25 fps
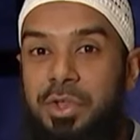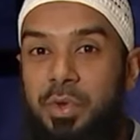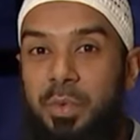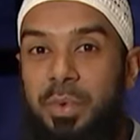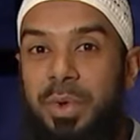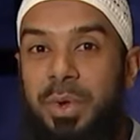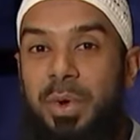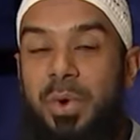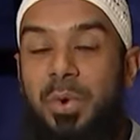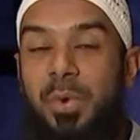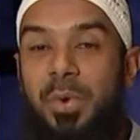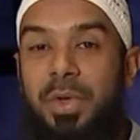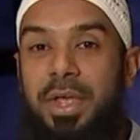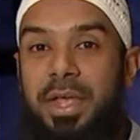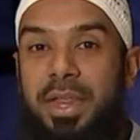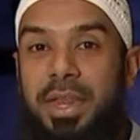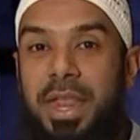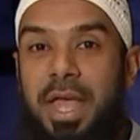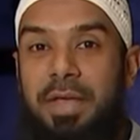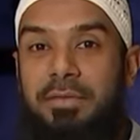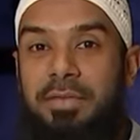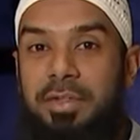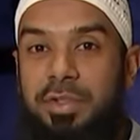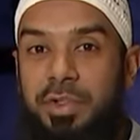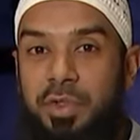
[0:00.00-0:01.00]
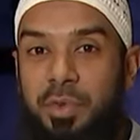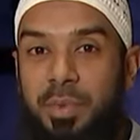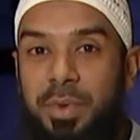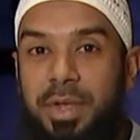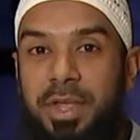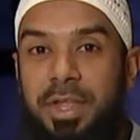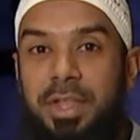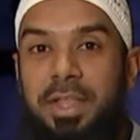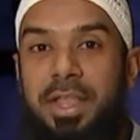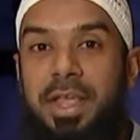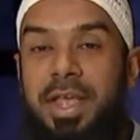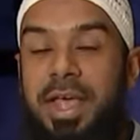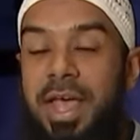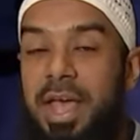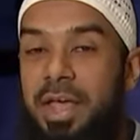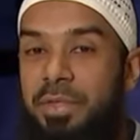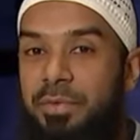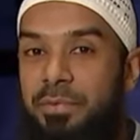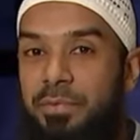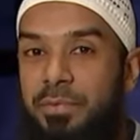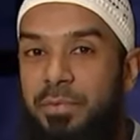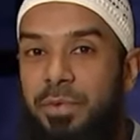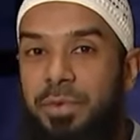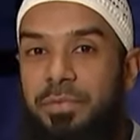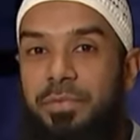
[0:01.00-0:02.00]
so we all can have a sweet and
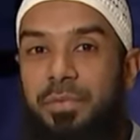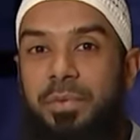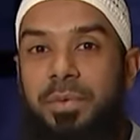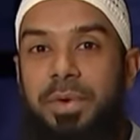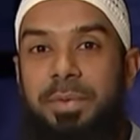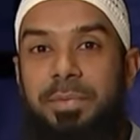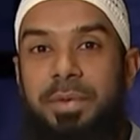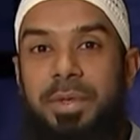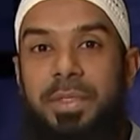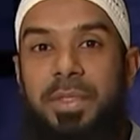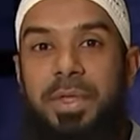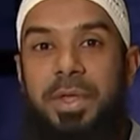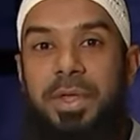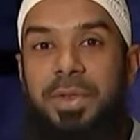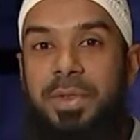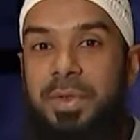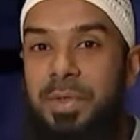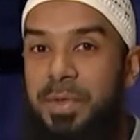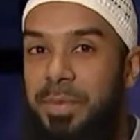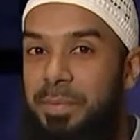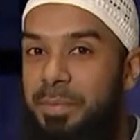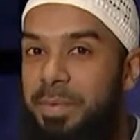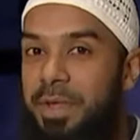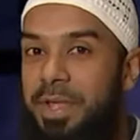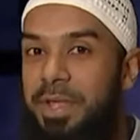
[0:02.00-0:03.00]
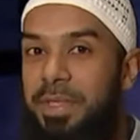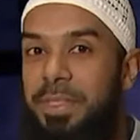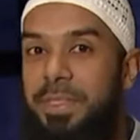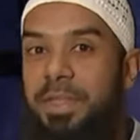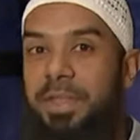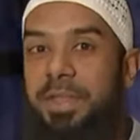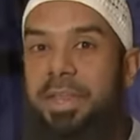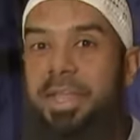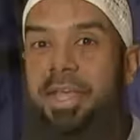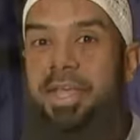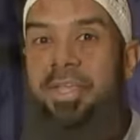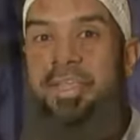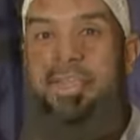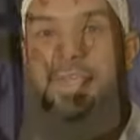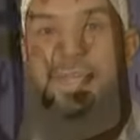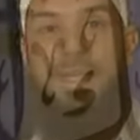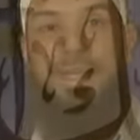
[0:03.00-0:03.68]
fruitful Ramadan bi-idhnillahi